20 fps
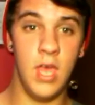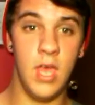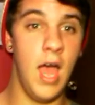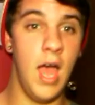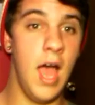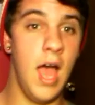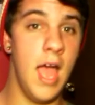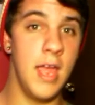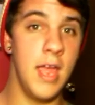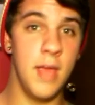
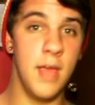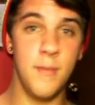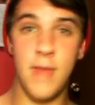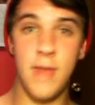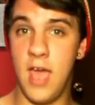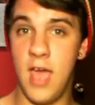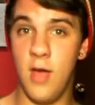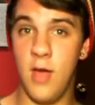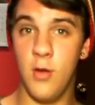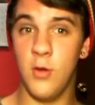I am
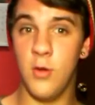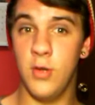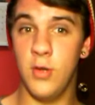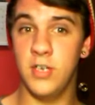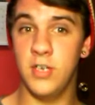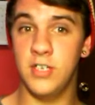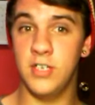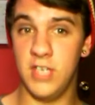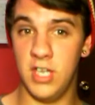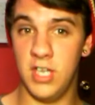now going
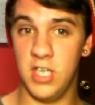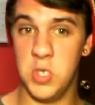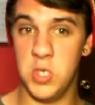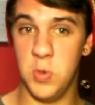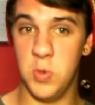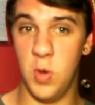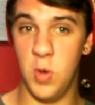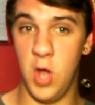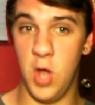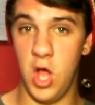to tell you
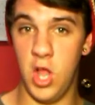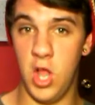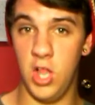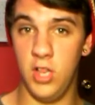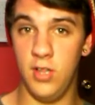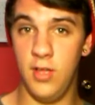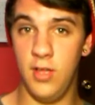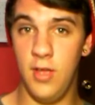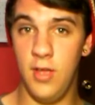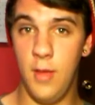
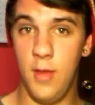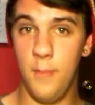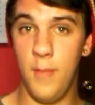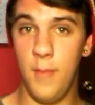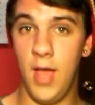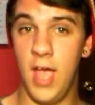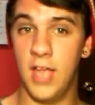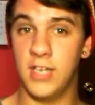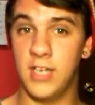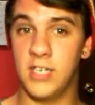all
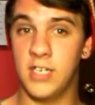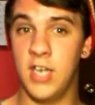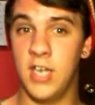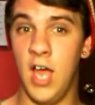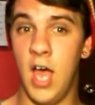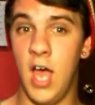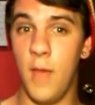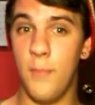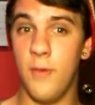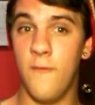my
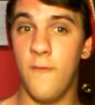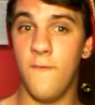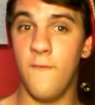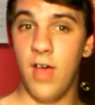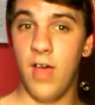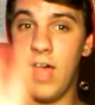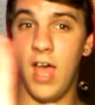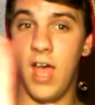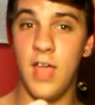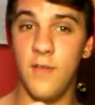top
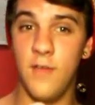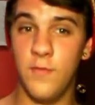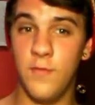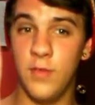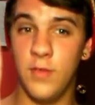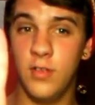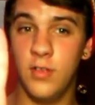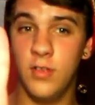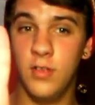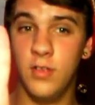five.
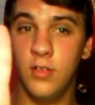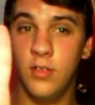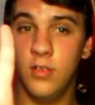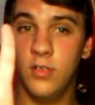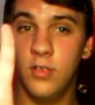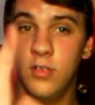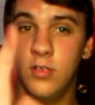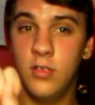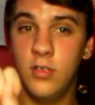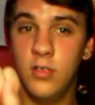
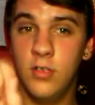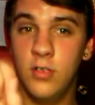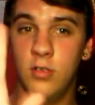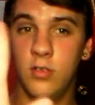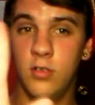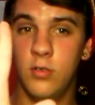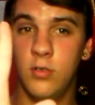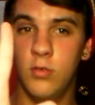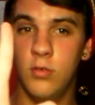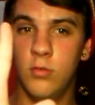
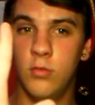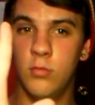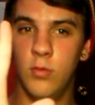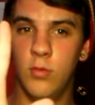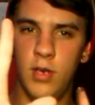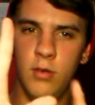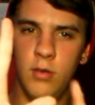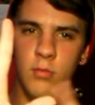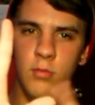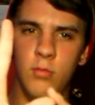
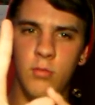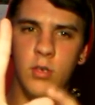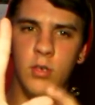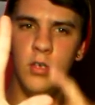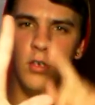Right, 1,